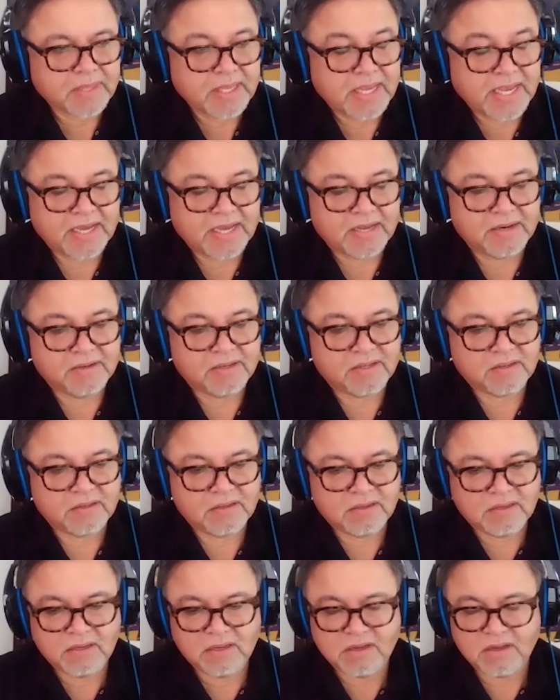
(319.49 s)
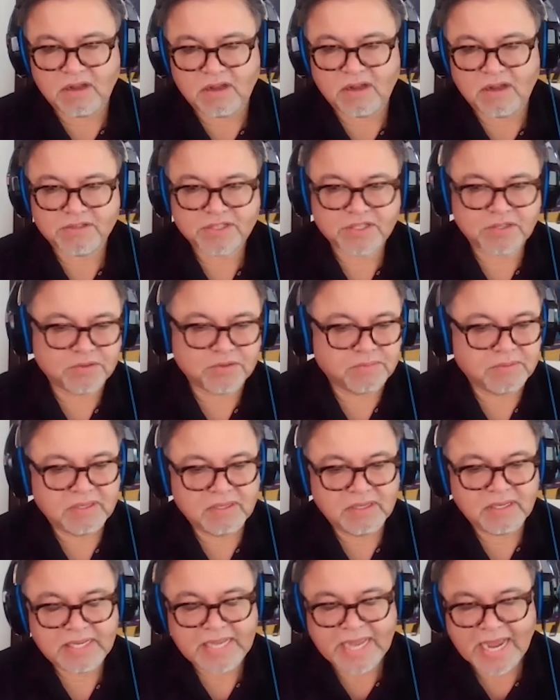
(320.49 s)
and also
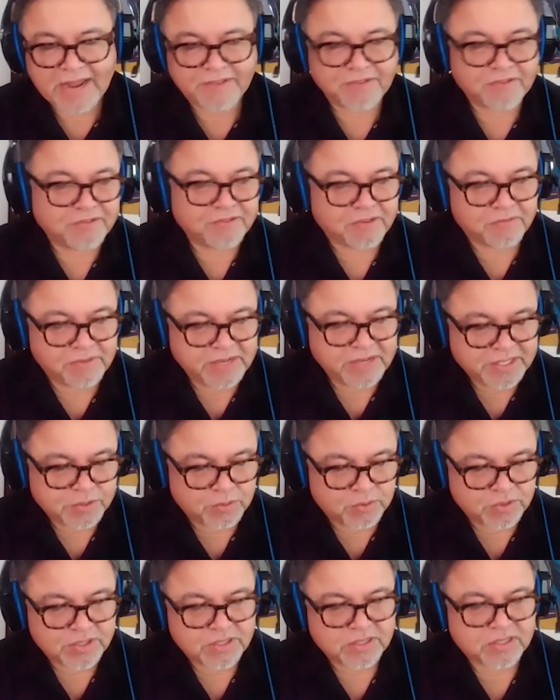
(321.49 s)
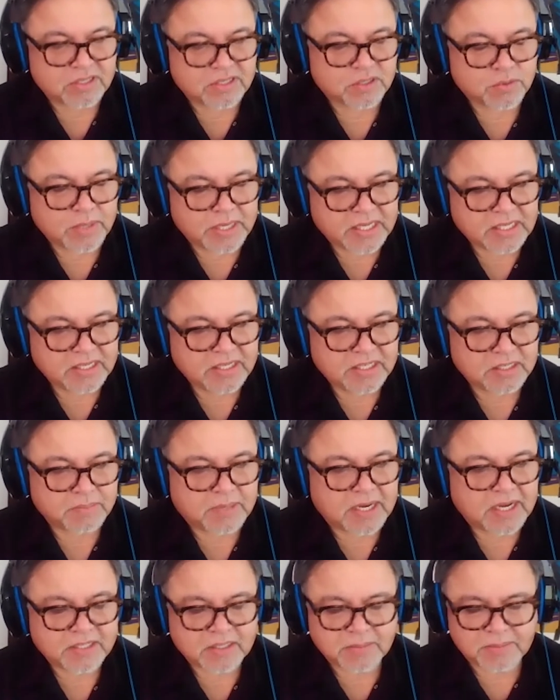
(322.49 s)
gather the resources as quickly as
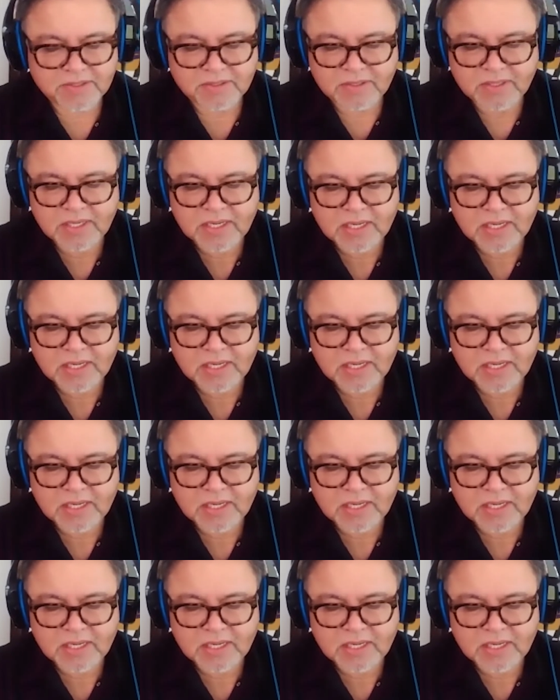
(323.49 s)
possible.